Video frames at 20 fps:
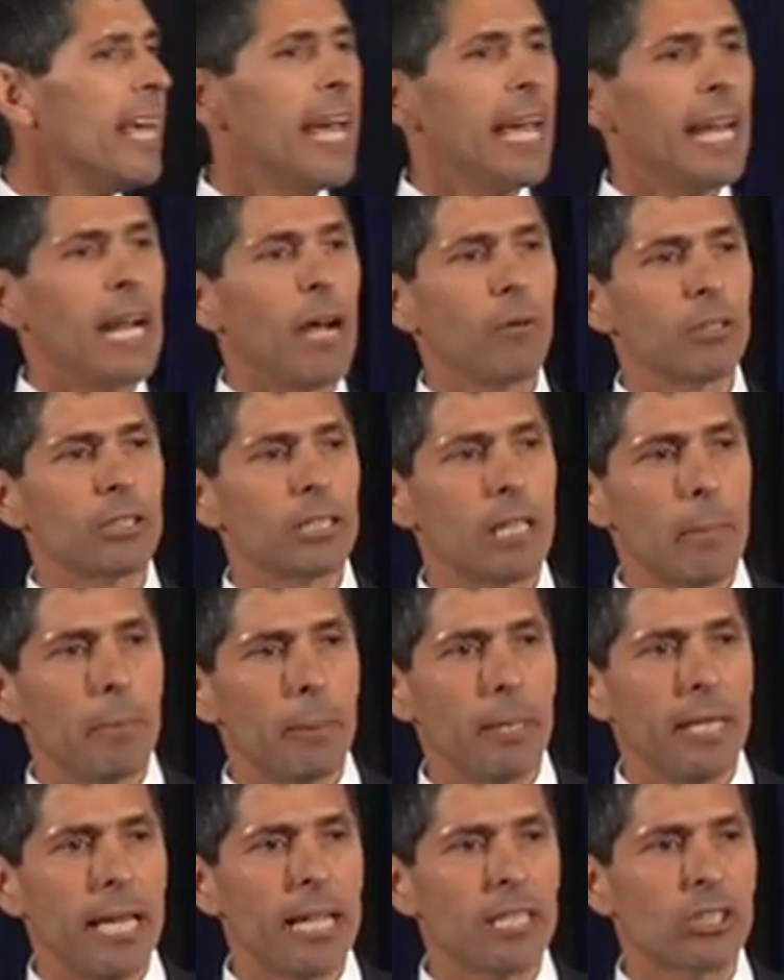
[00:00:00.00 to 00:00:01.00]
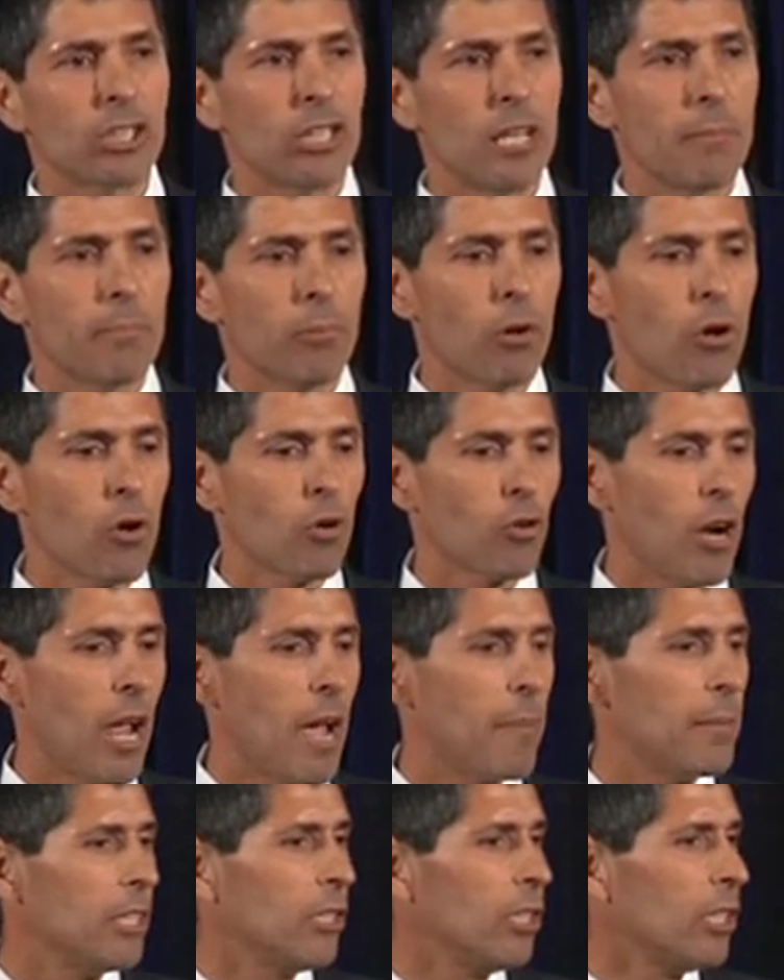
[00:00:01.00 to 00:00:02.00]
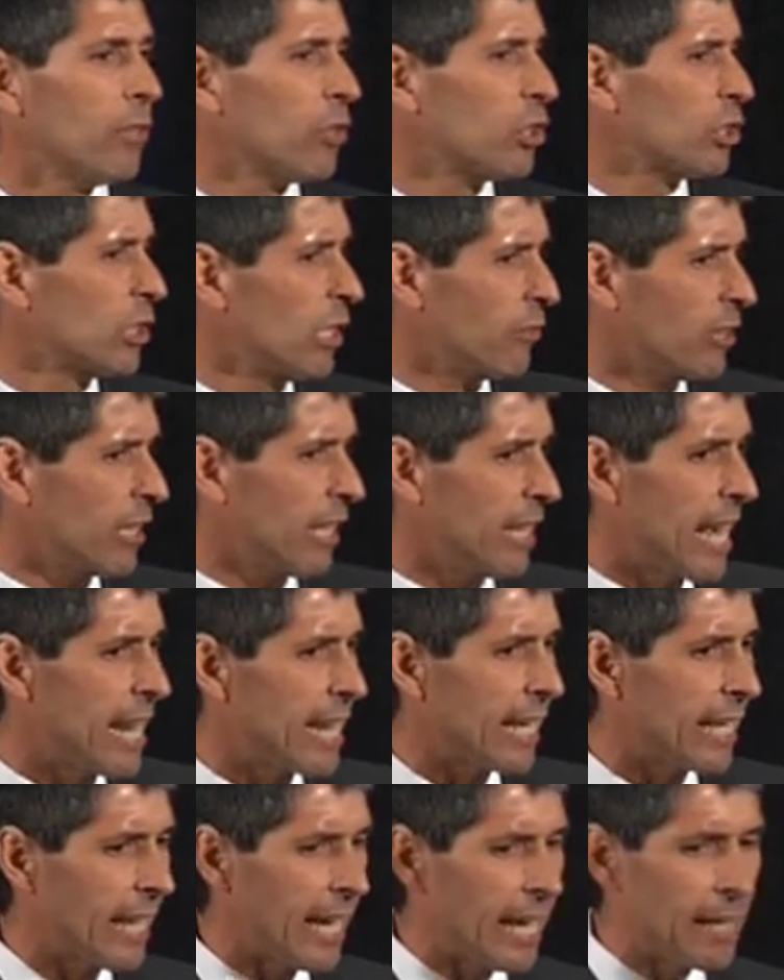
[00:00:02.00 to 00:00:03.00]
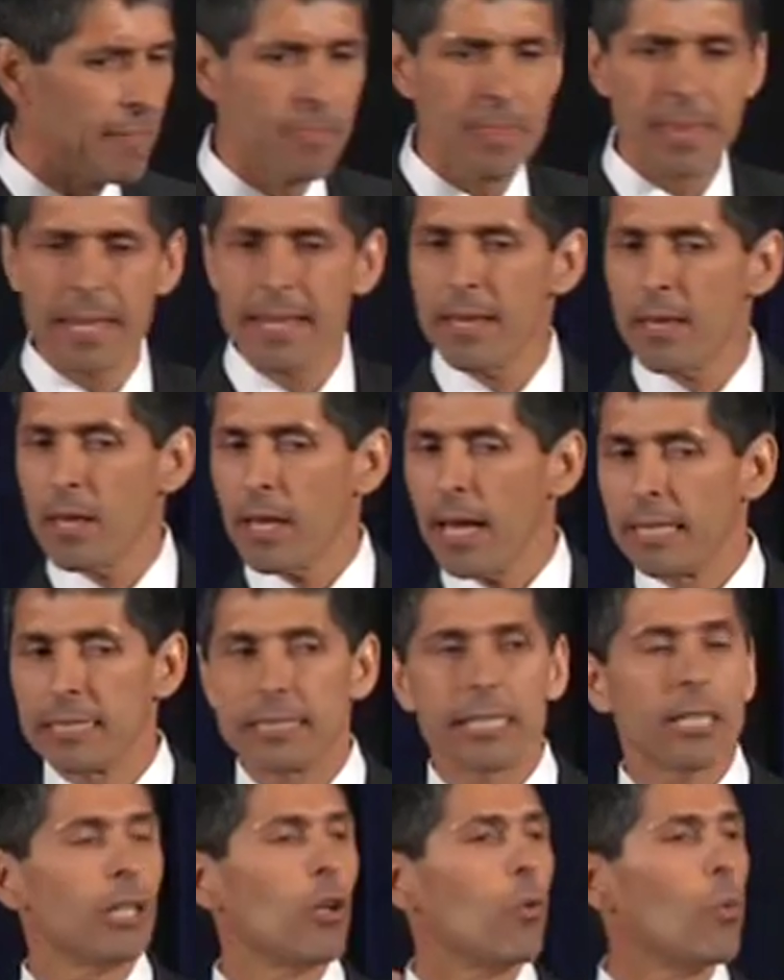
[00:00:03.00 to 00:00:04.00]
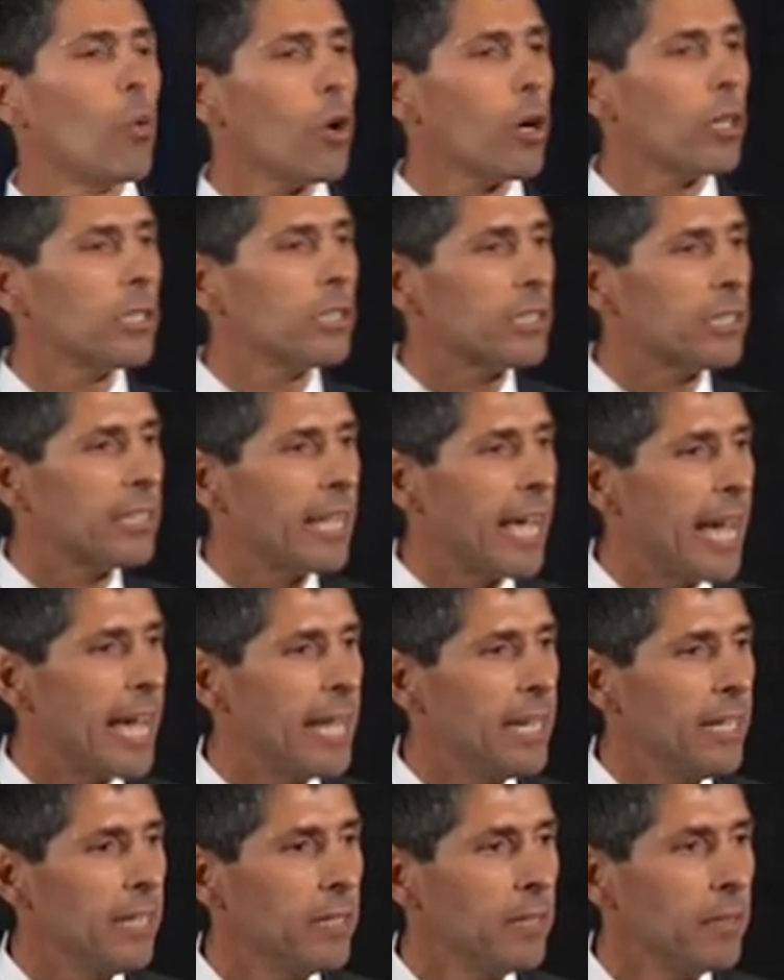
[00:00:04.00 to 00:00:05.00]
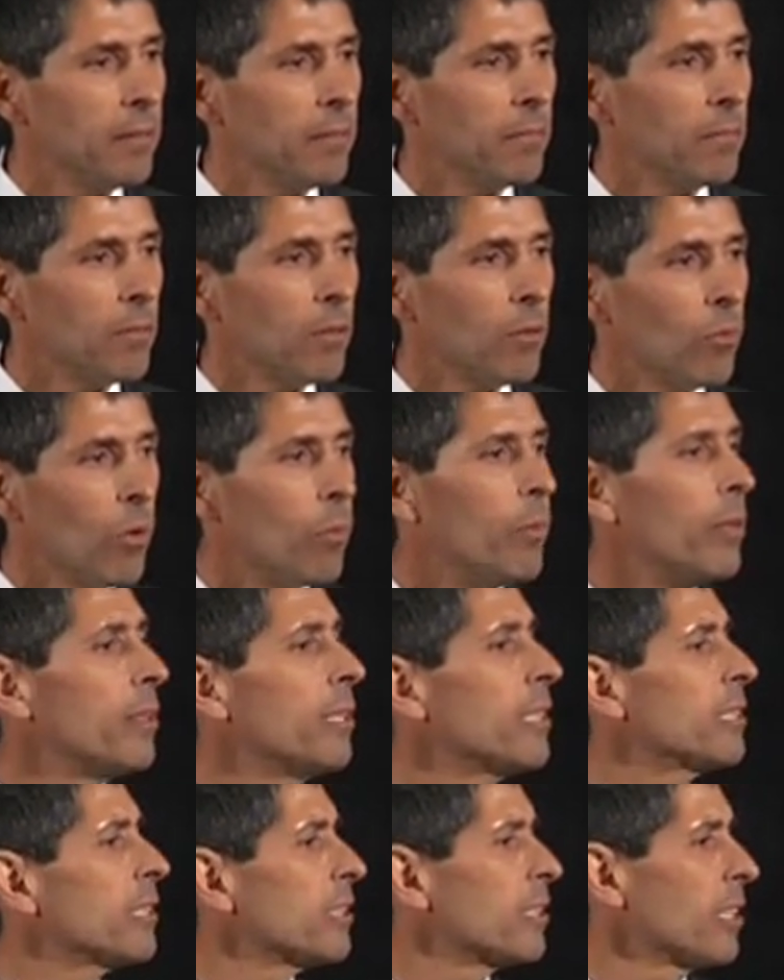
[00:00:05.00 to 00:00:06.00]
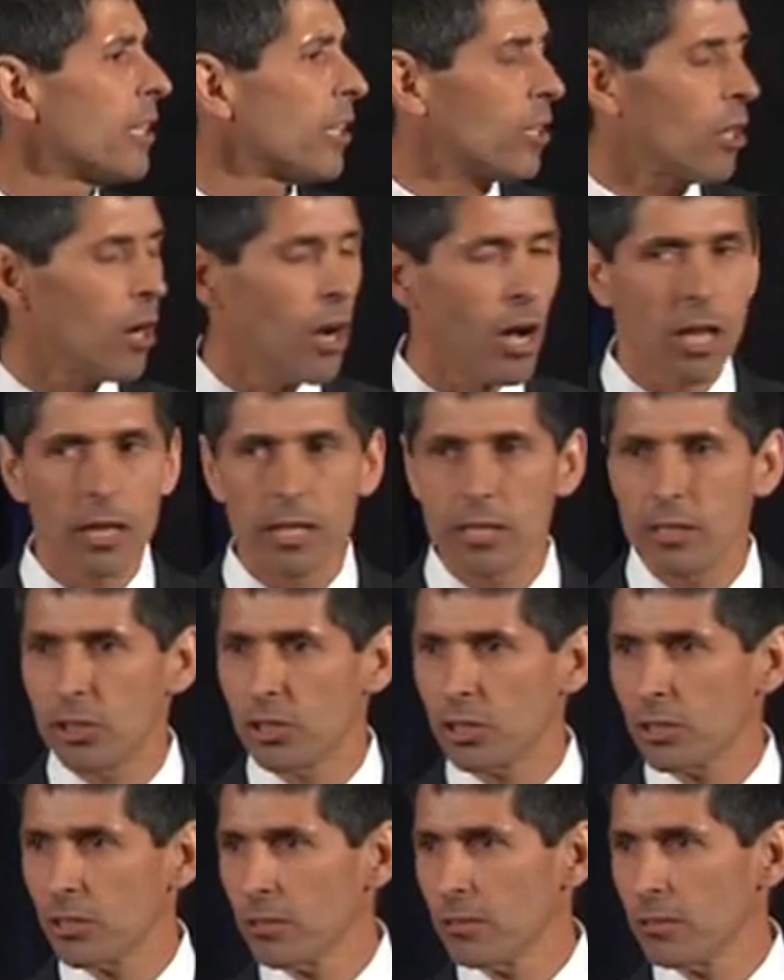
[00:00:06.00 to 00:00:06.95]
And I was in a PhD program at the University of Connecticut until the warden said, well, this isn't a college.